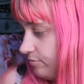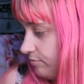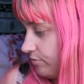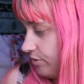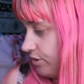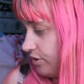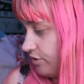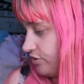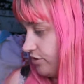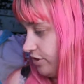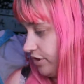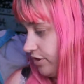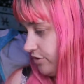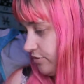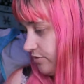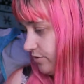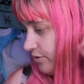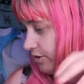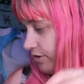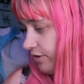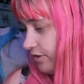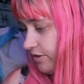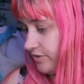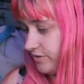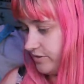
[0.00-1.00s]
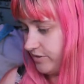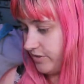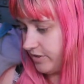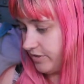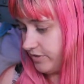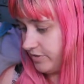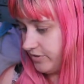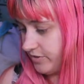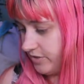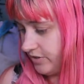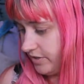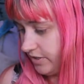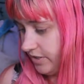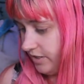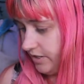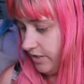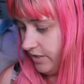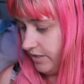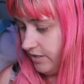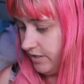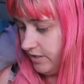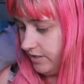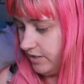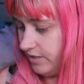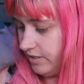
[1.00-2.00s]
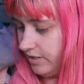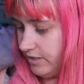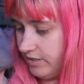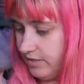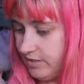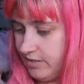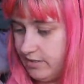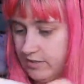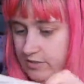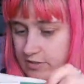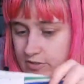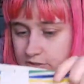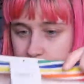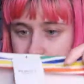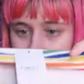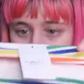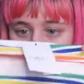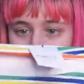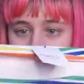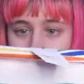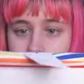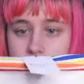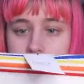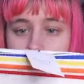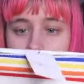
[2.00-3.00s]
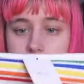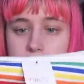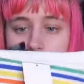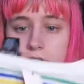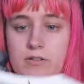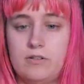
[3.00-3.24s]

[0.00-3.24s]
Me trying to organize things. I got this shirt